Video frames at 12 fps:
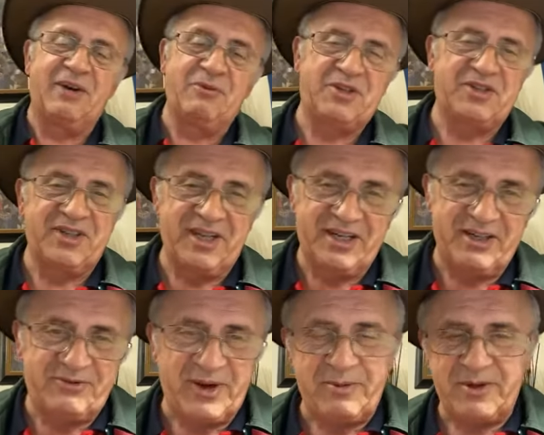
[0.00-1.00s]
Which,
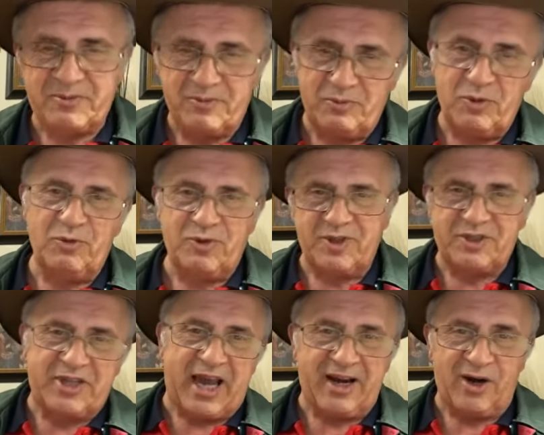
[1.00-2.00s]
the feminist movement
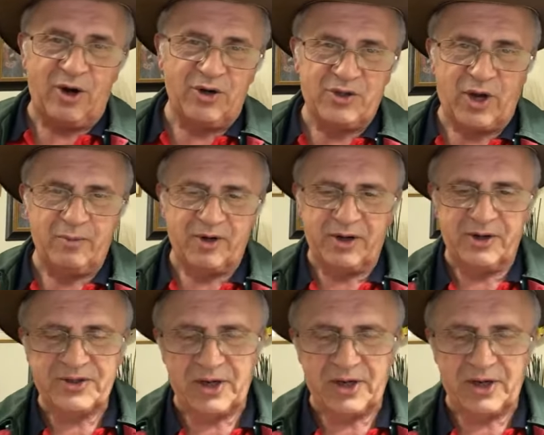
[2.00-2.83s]
started a long time ago.